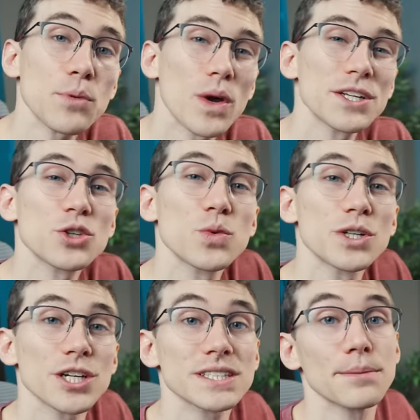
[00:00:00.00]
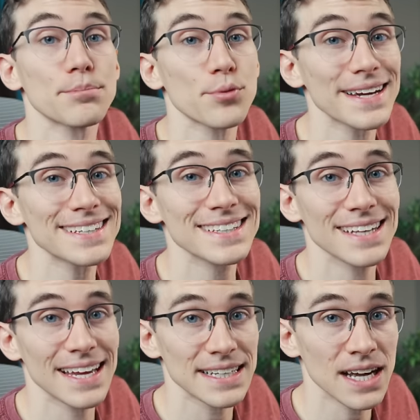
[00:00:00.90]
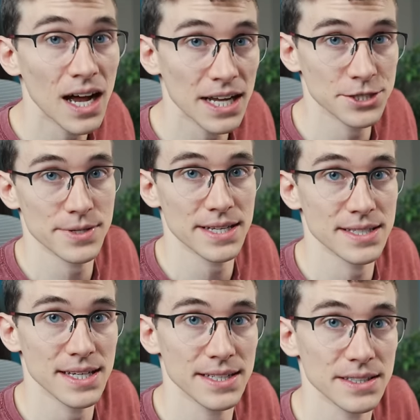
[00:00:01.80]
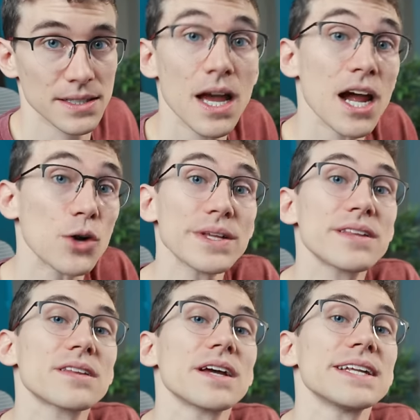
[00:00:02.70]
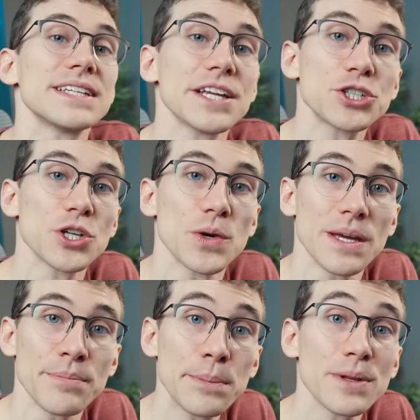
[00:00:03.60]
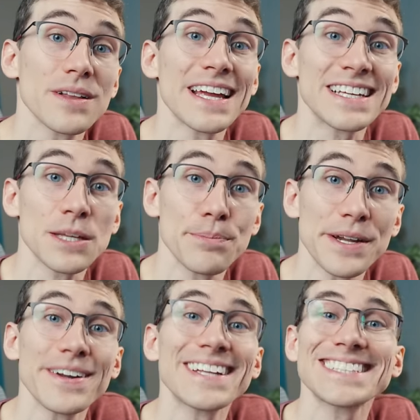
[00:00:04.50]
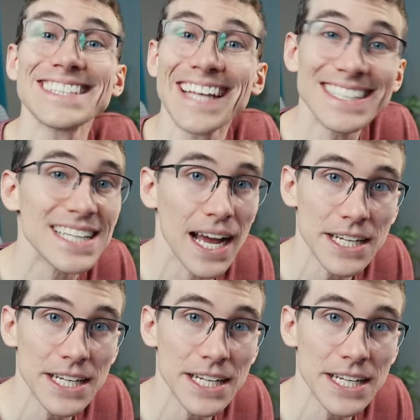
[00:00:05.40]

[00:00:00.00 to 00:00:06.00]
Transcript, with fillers: one is to adjust the brightness and contrast settings. A recent study did show that people experience less eye